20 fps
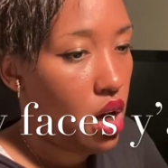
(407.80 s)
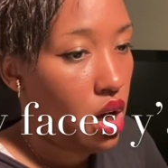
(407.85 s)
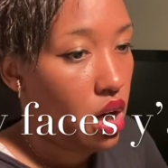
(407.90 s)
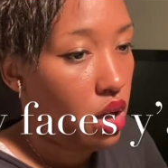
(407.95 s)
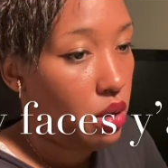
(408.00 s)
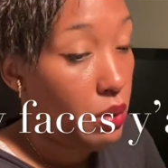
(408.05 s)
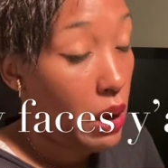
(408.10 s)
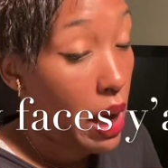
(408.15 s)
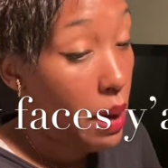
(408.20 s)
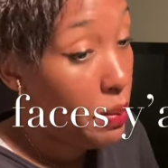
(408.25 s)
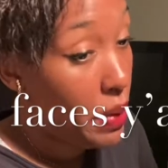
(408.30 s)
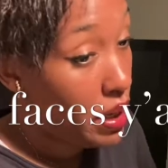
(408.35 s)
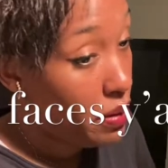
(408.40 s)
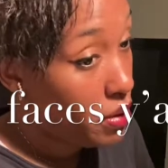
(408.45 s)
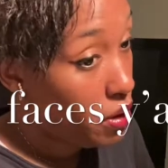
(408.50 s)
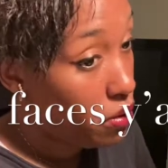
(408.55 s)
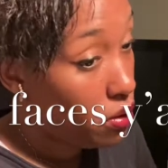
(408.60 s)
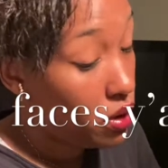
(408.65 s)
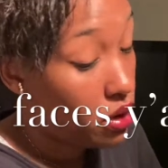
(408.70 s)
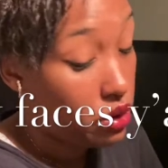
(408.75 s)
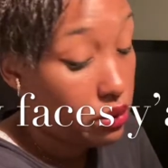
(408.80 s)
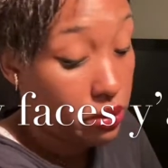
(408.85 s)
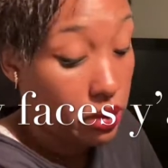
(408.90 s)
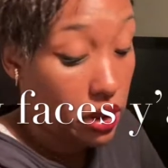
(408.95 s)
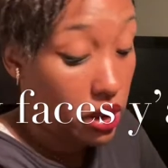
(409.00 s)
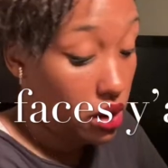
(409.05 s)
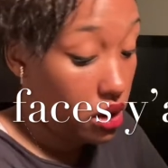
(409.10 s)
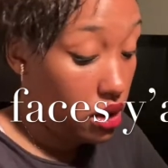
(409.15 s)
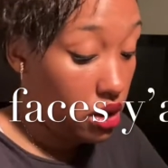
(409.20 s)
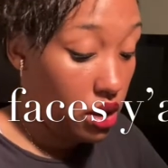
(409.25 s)
I might be wrong,
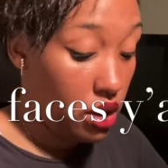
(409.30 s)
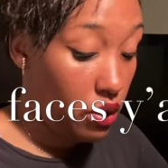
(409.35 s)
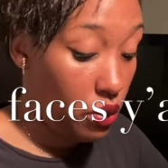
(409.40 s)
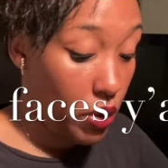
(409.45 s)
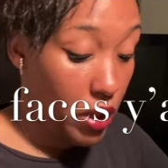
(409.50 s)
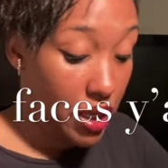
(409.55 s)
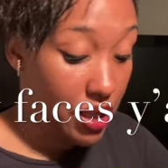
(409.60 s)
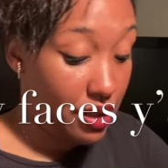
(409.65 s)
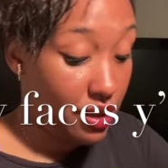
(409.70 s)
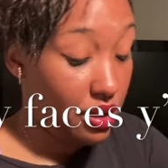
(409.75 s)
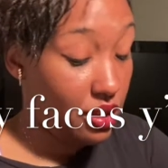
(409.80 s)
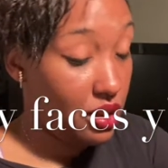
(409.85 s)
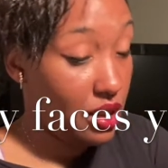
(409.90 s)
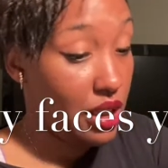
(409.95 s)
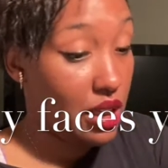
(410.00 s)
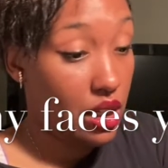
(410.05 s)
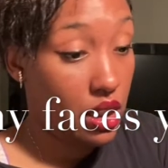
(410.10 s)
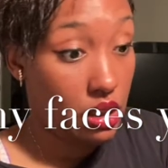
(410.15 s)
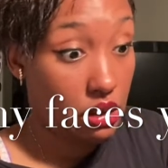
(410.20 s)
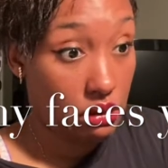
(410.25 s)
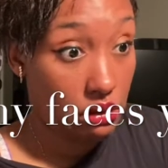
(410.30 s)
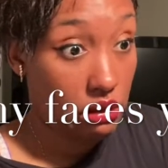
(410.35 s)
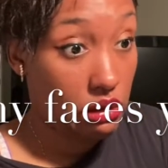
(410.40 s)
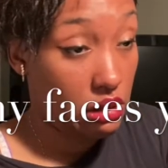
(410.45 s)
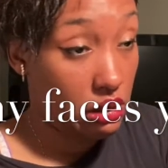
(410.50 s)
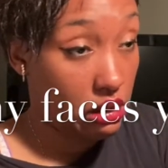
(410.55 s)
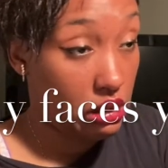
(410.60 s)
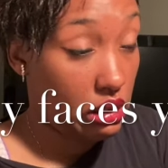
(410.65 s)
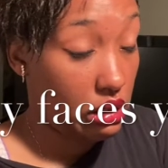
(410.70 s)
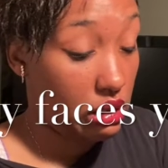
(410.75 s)
but the way it looks like,
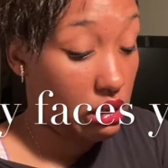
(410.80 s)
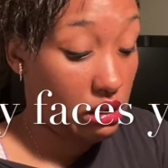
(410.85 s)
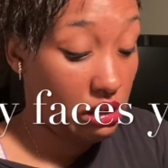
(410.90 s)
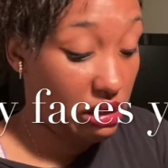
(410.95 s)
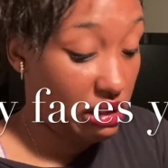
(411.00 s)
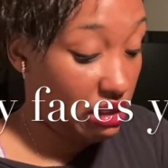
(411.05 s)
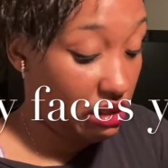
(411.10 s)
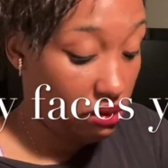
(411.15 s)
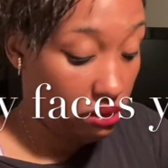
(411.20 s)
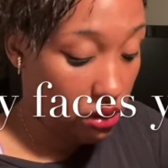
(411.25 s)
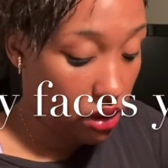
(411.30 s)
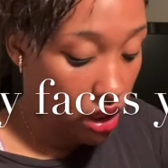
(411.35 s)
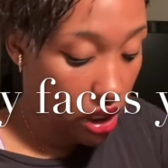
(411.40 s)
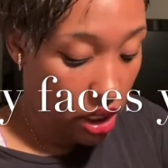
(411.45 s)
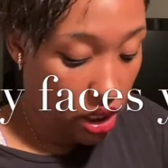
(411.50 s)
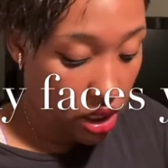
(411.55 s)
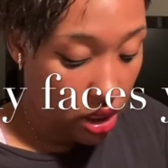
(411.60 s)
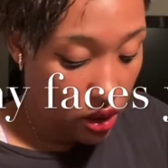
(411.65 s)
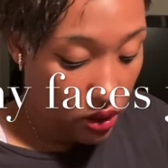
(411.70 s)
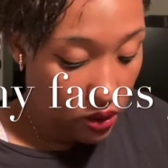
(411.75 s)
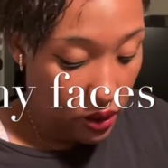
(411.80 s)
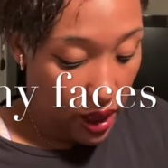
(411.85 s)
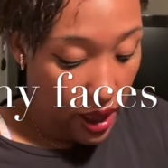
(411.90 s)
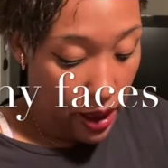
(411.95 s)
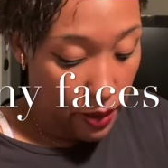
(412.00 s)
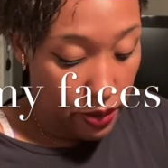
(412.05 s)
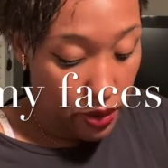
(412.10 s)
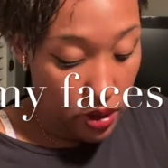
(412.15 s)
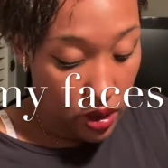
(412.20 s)
I don't look like it's gonna happen.